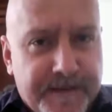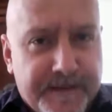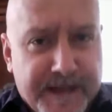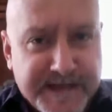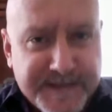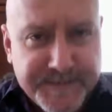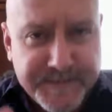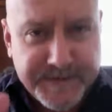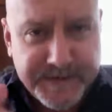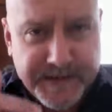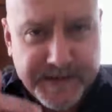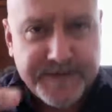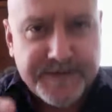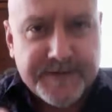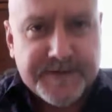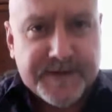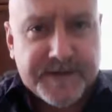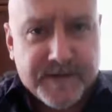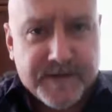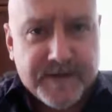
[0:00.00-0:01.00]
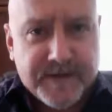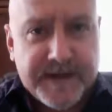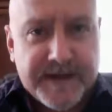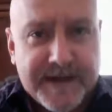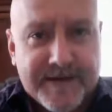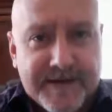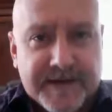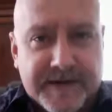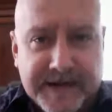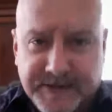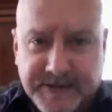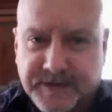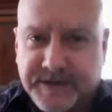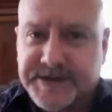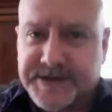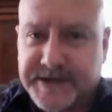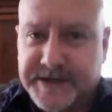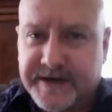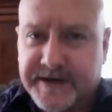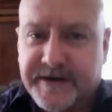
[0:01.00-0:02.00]
That's my other degree. I have an electrical
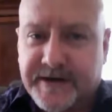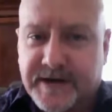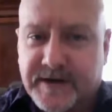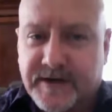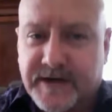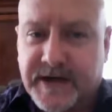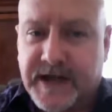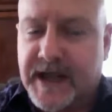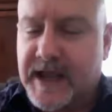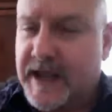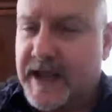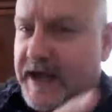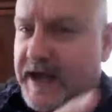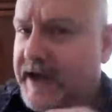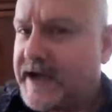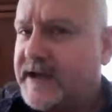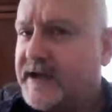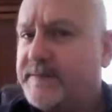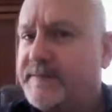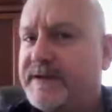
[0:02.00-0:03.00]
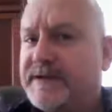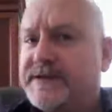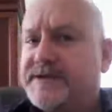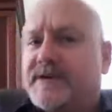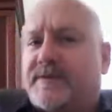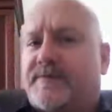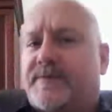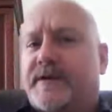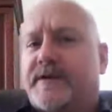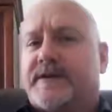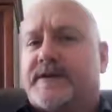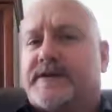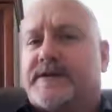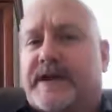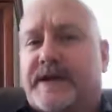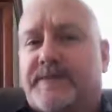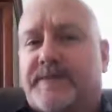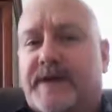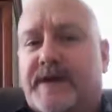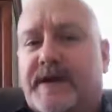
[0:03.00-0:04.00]
engineering degree. I could build you a
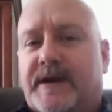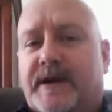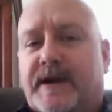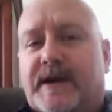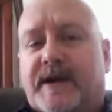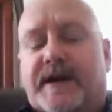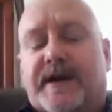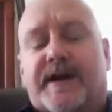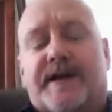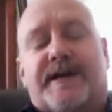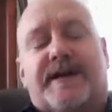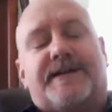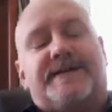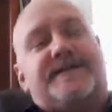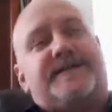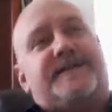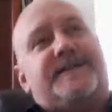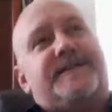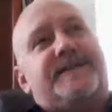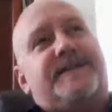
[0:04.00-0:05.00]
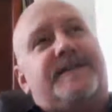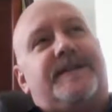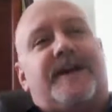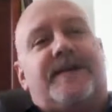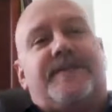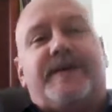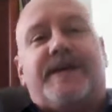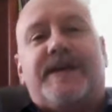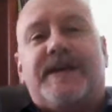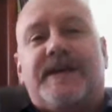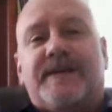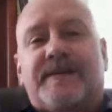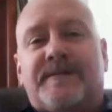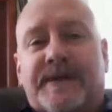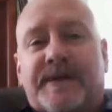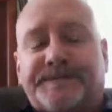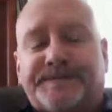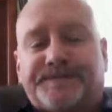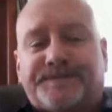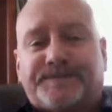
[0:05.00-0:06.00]
prototype. And you got to be kidding
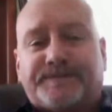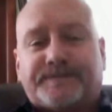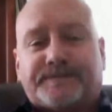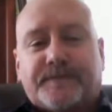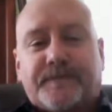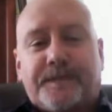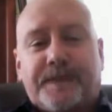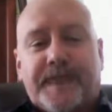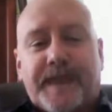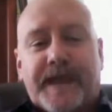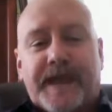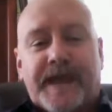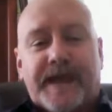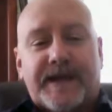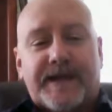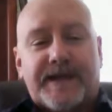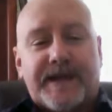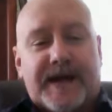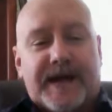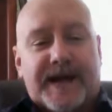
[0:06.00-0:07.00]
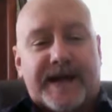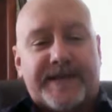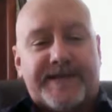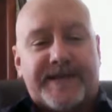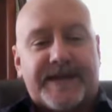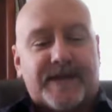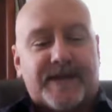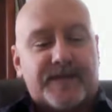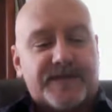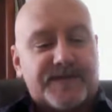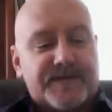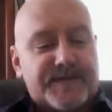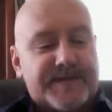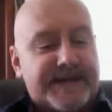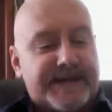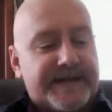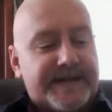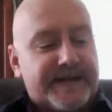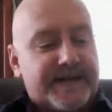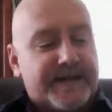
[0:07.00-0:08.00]
me. And I think it was
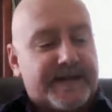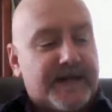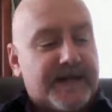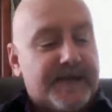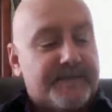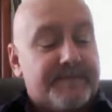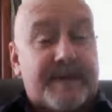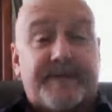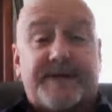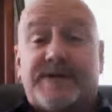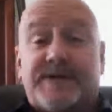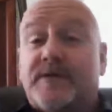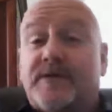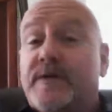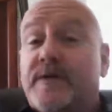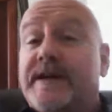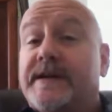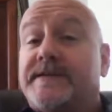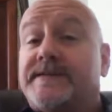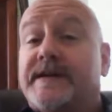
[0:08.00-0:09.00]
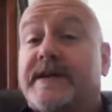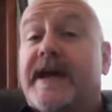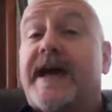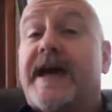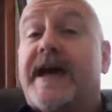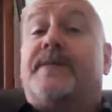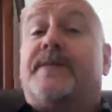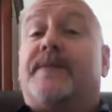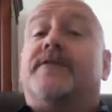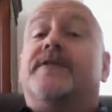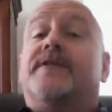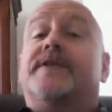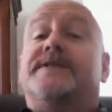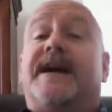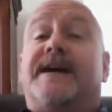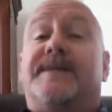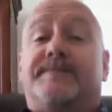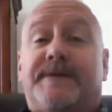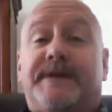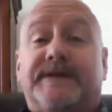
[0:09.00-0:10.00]
within maybe 2 weeks, he had a
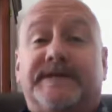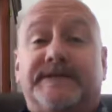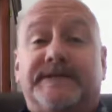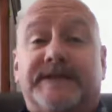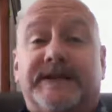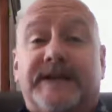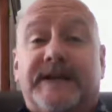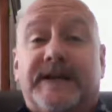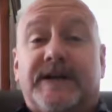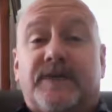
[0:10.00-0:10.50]
prototype built.